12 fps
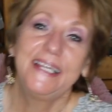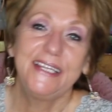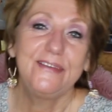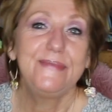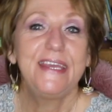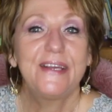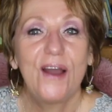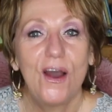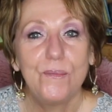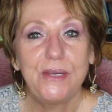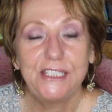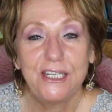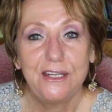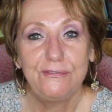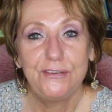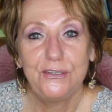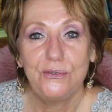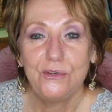Leave me a comment. And
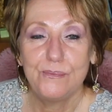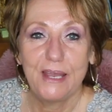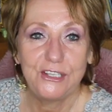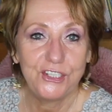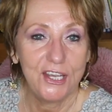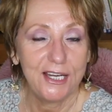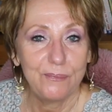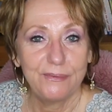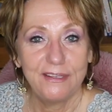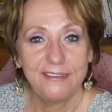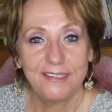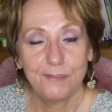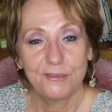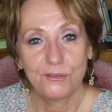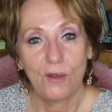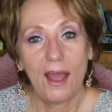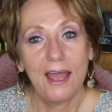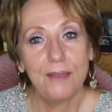if you're new to my channel, please
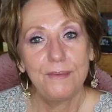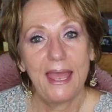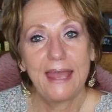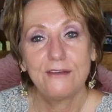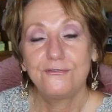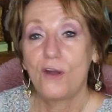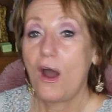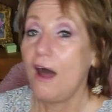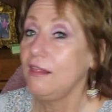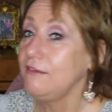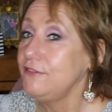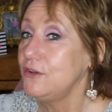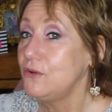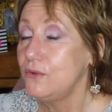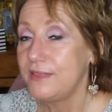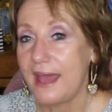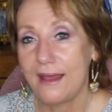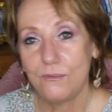subscribe. And for all of
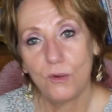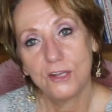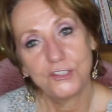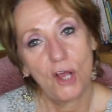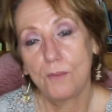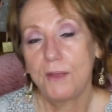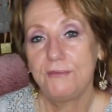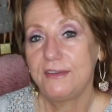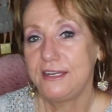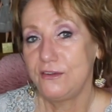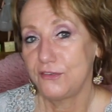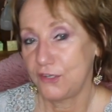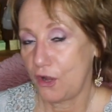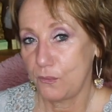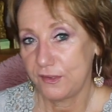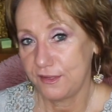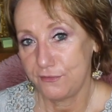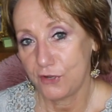you that watch all my videos and
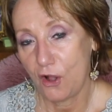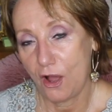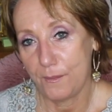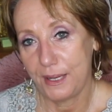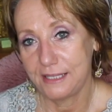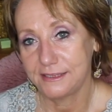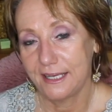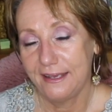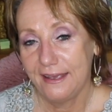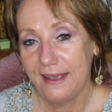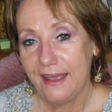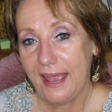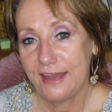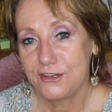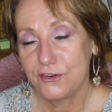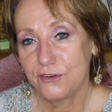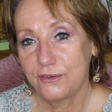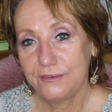always leave a comment and
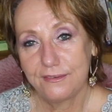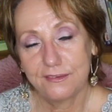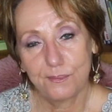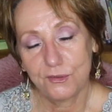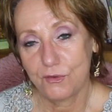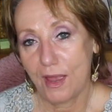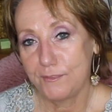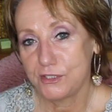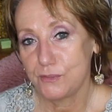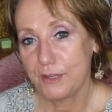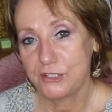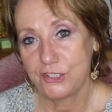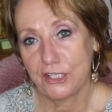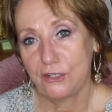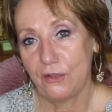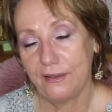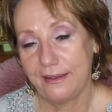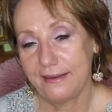you're subscribing to my
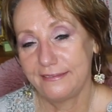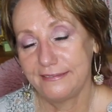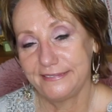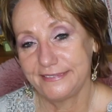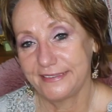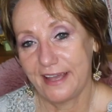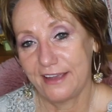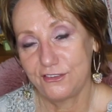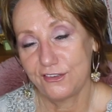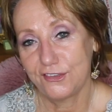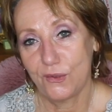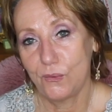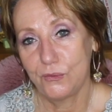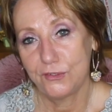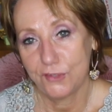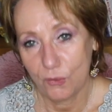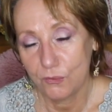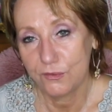channel, and I just so,
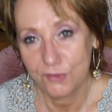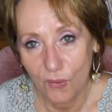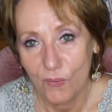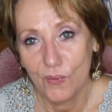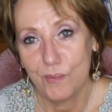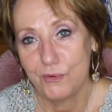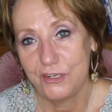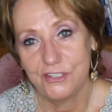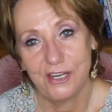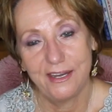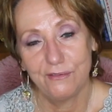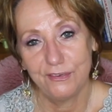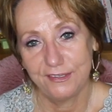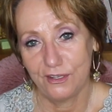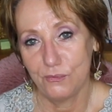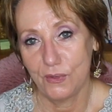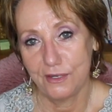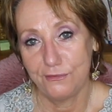so, so appreciate every
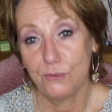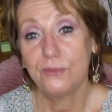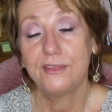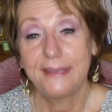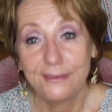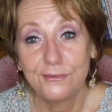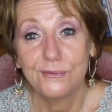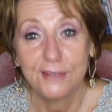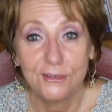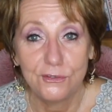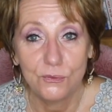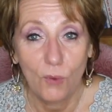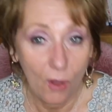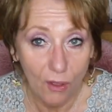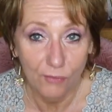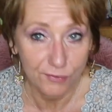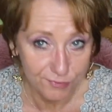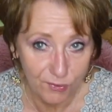single one of you. Thank you, thank you
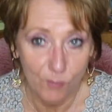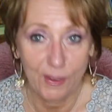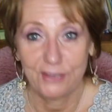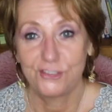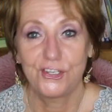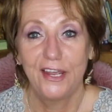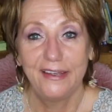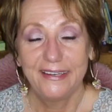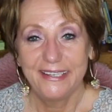all so much.